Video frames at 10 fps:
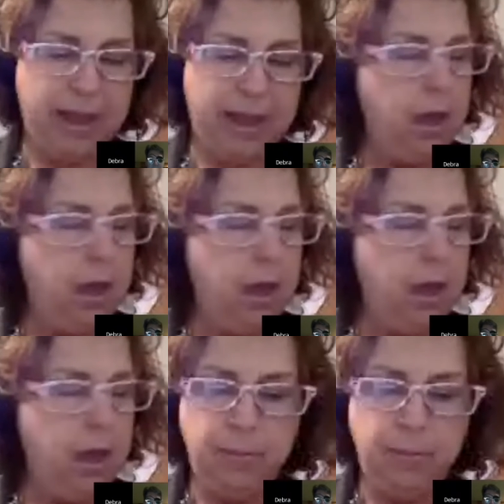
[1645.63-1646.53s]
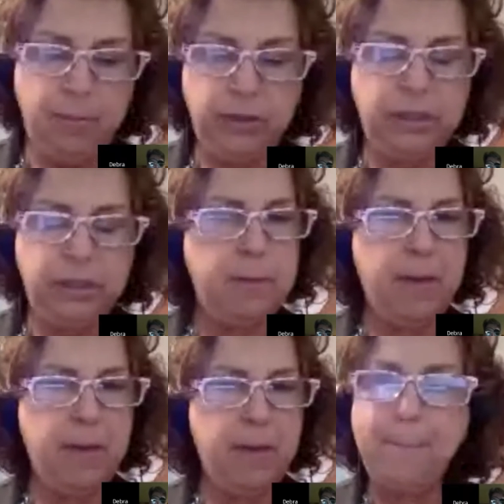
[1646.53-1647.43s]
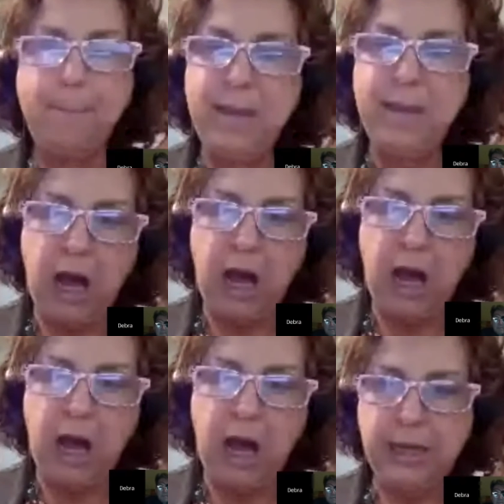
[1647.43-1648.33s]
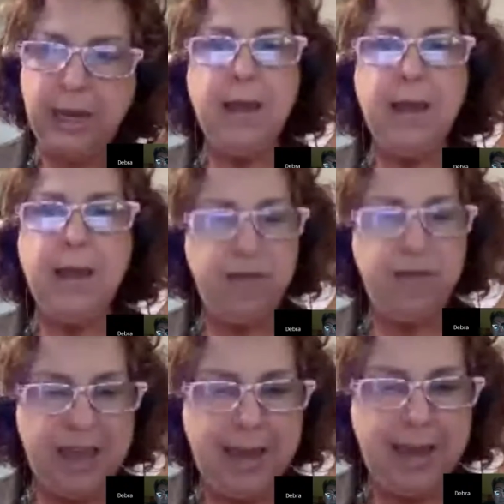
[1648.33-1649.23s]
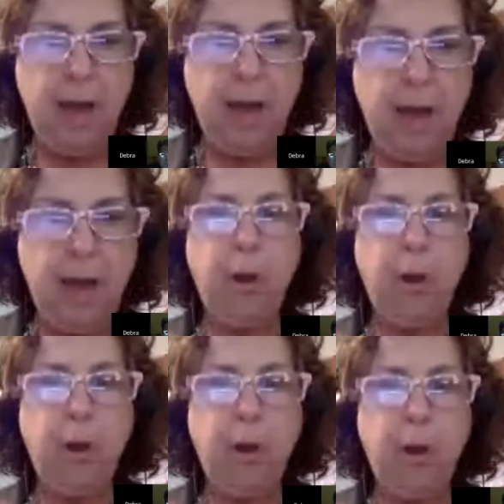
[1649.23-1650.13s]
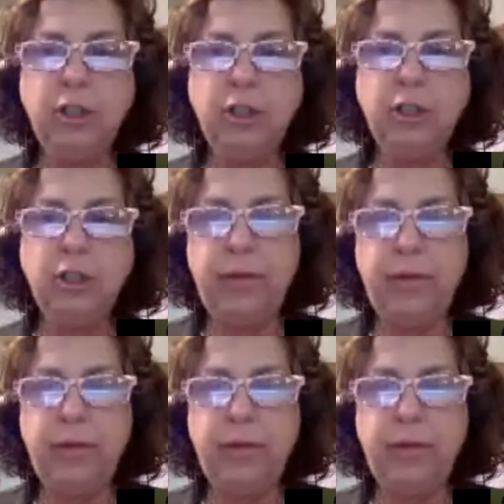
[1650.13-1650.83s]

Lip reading: I'm going to bank with TD Bank because they are making sure that